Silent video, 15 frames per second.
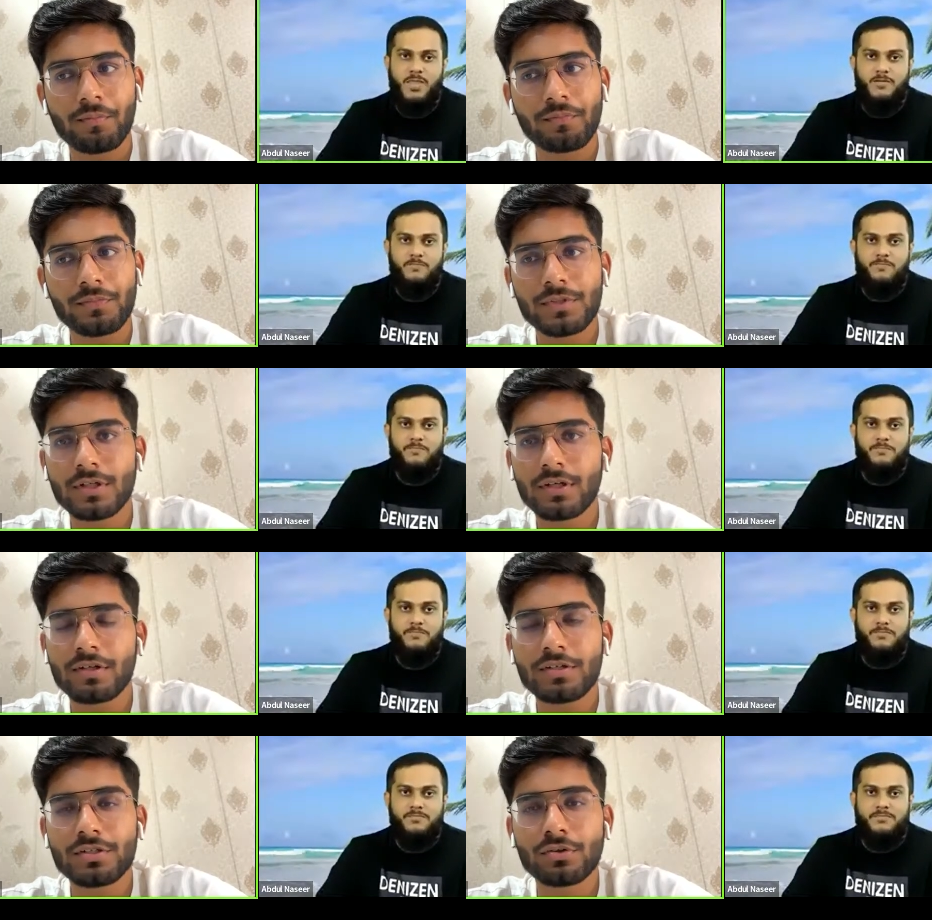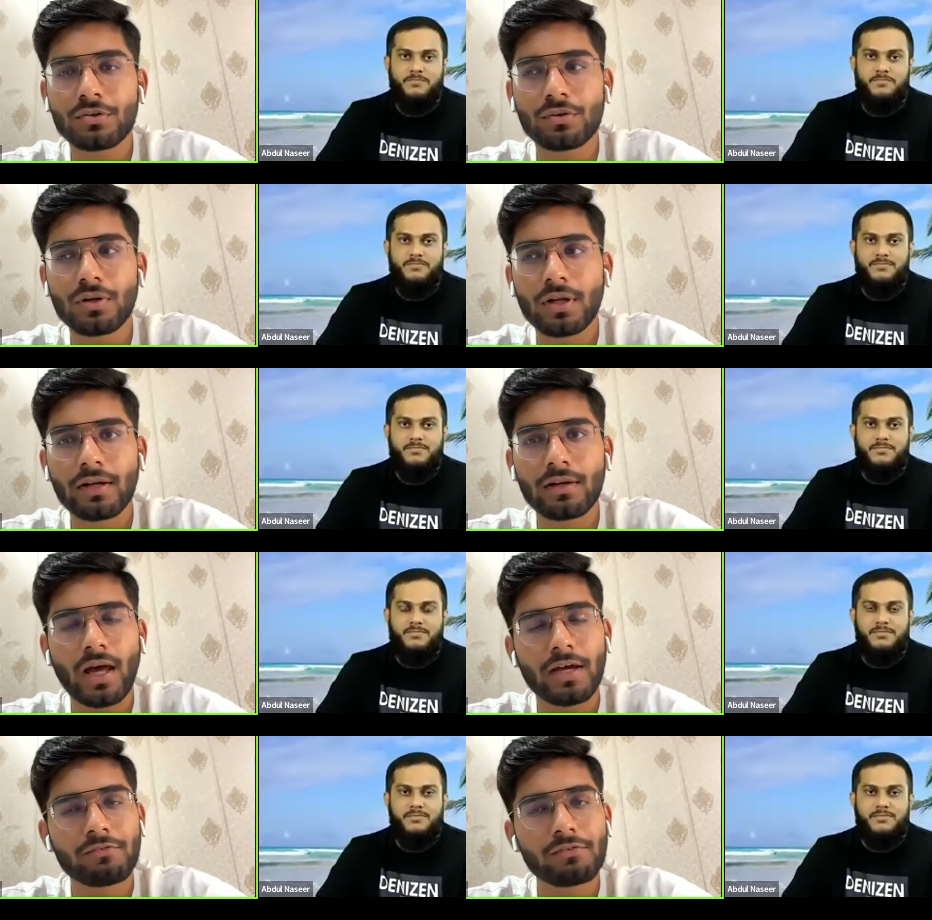Speaker 1: Mm, so, so
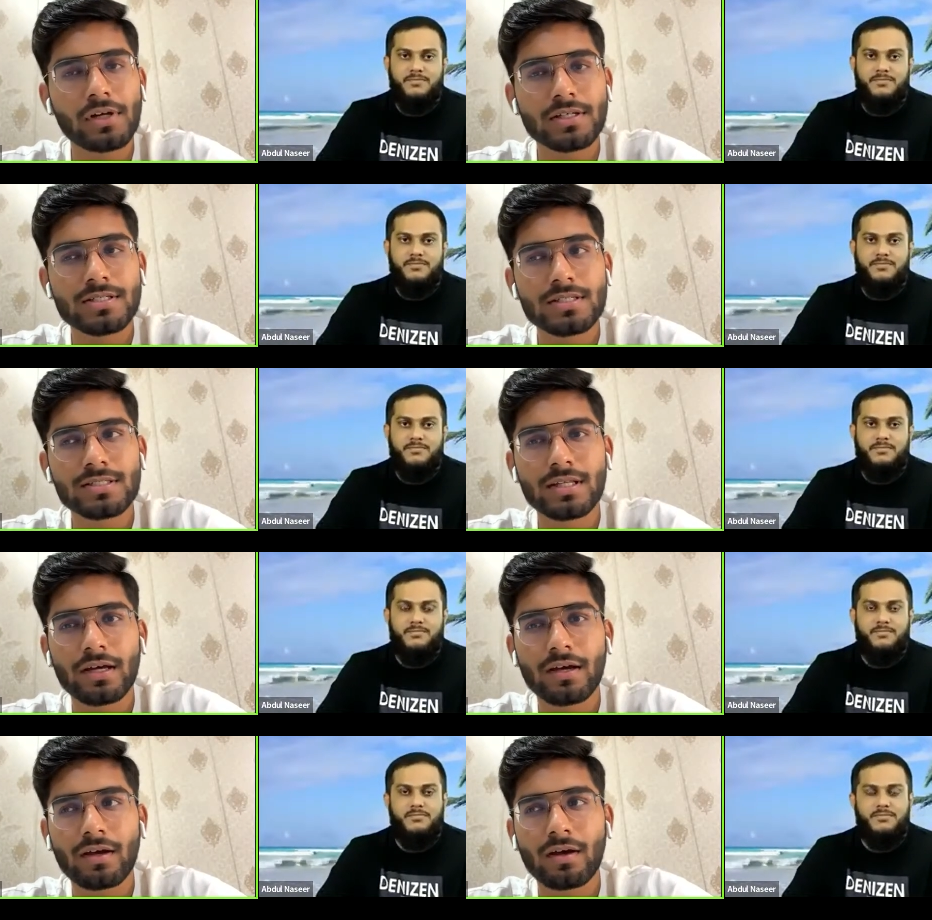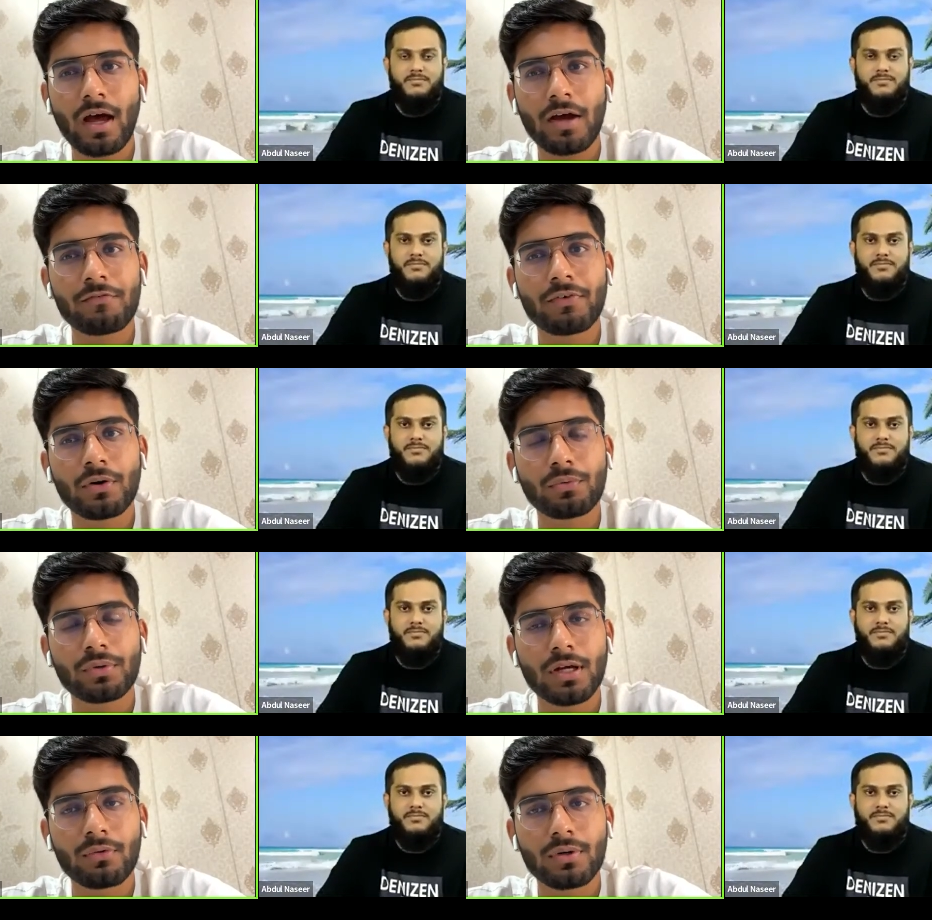like live classes, they I
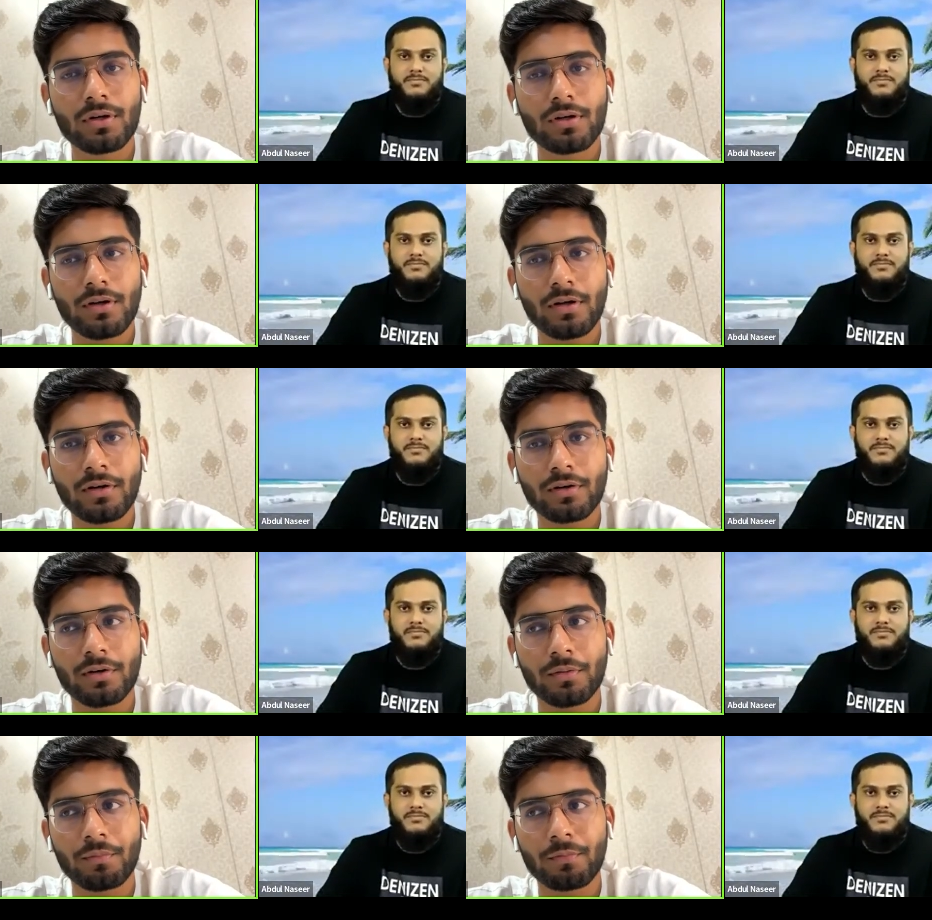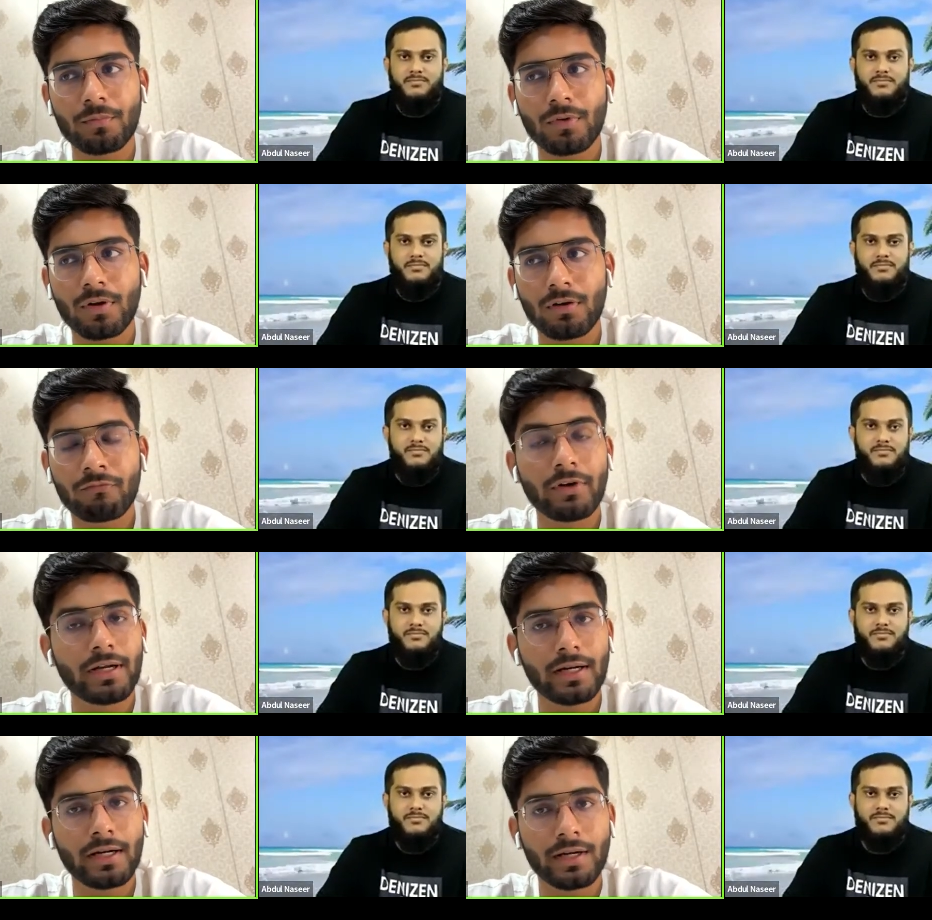found they were uh,
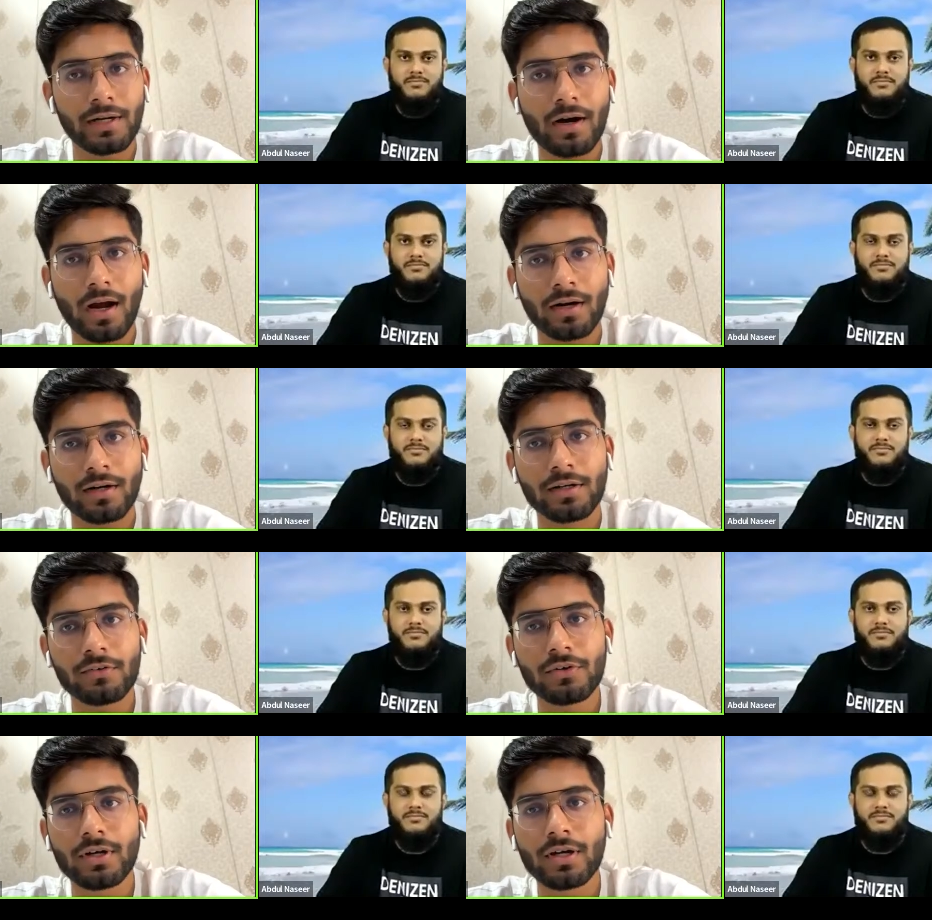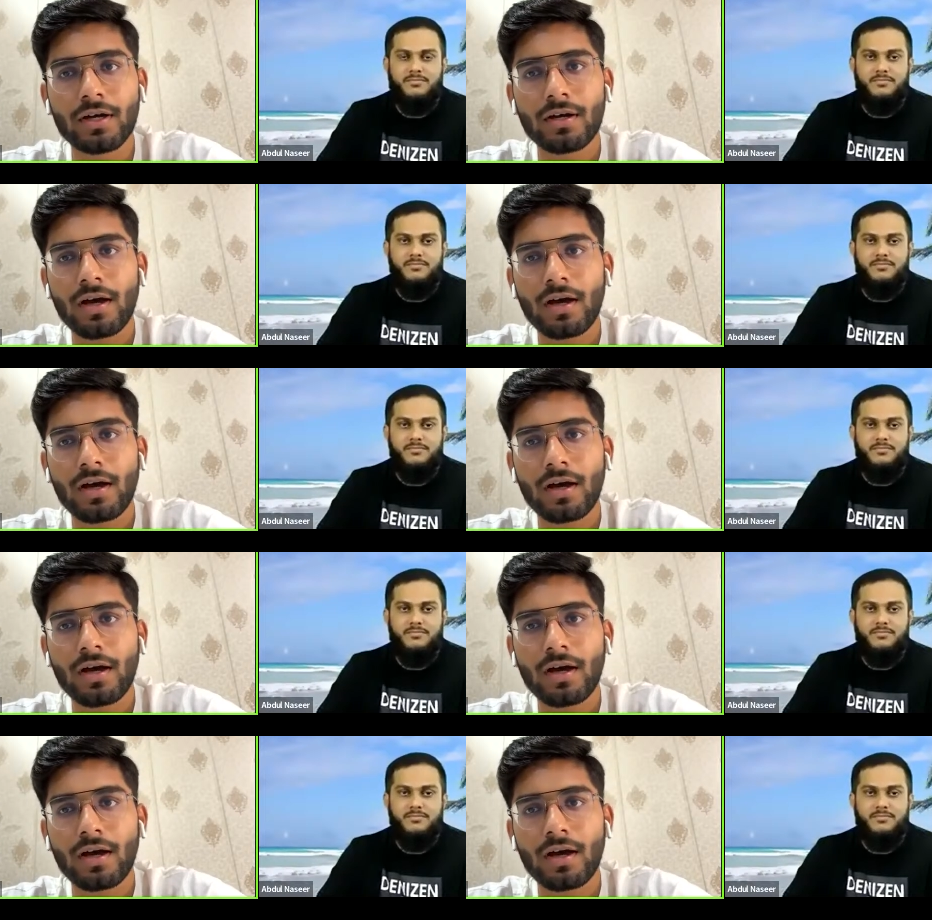very interactive,